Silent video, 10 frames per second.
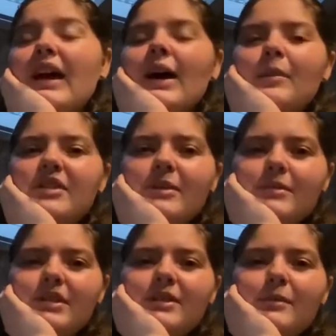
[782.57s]
I'm
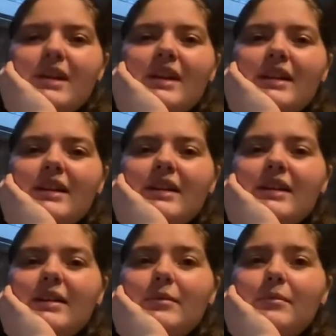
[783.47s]
attempting to make
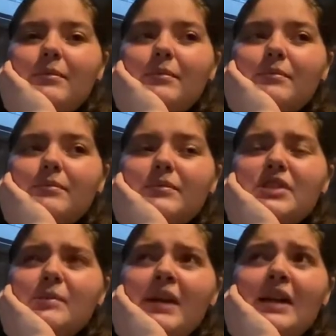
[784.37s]

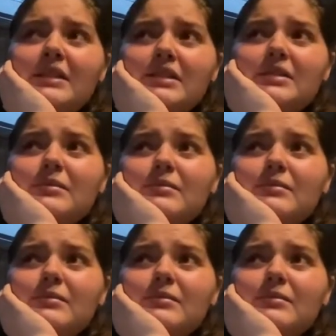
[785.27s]
some nets